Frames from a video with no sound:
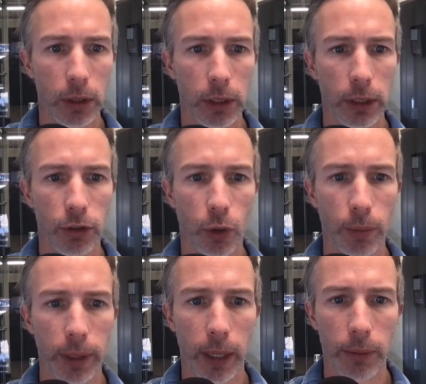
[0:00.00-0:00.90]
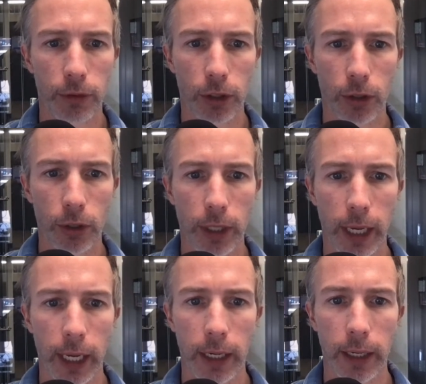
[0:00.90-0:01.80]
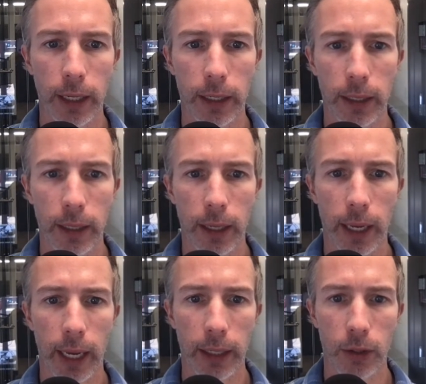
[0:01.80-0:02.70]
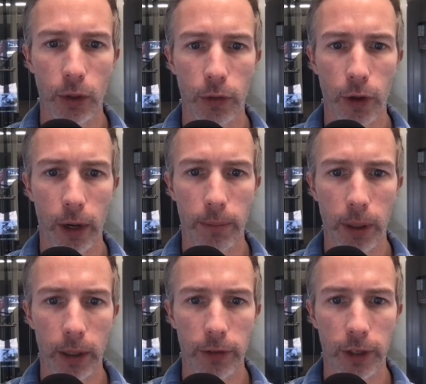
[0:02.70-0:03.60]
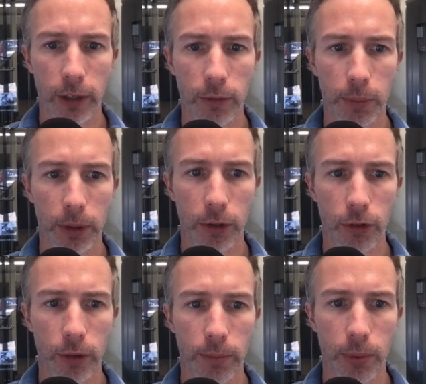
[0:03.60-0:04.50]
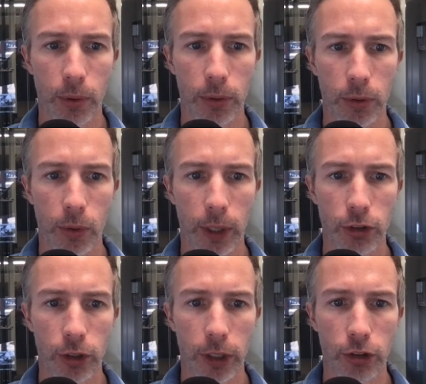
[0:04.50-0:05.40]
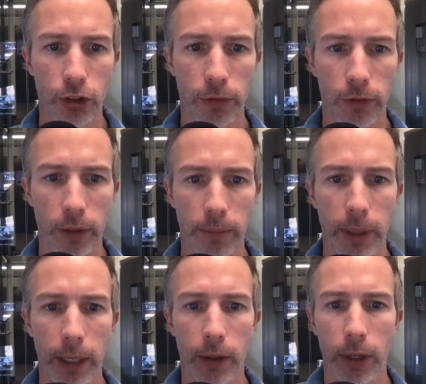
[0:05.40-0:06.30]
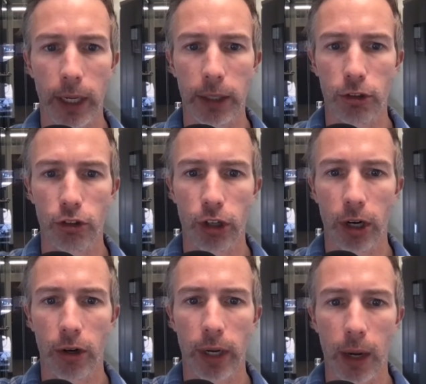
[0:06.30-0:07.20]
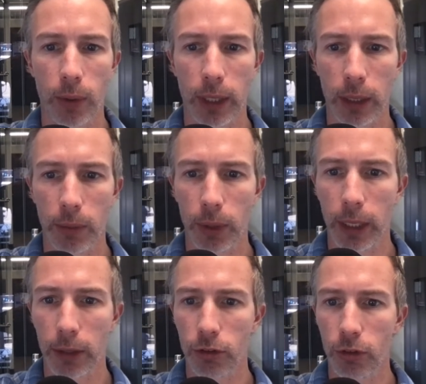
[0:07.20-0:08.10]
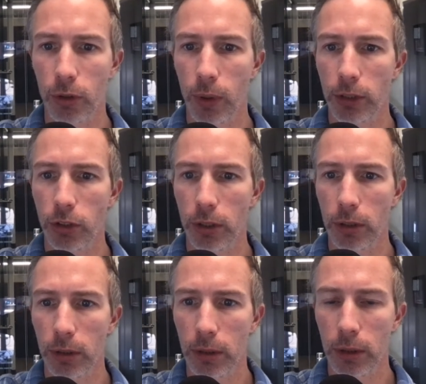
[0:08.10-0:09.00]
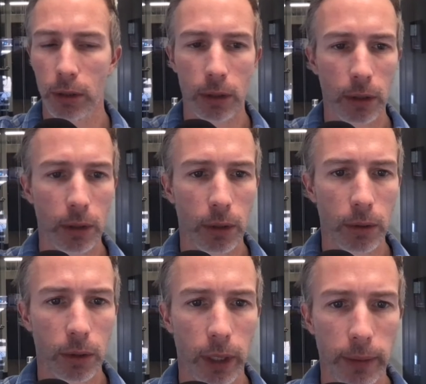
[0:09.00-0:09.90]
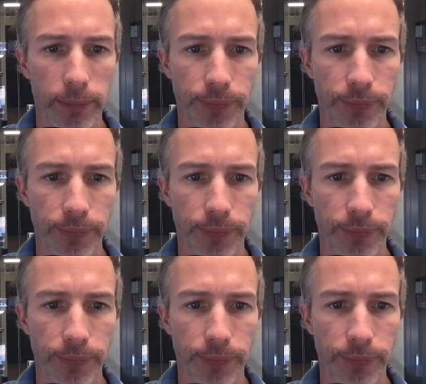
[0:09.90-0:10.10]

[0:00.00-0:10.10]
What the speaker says: He told me I was a good candidate, had good thought process, but there's an important question I should have done better, and shared how he would answer the question. Okay.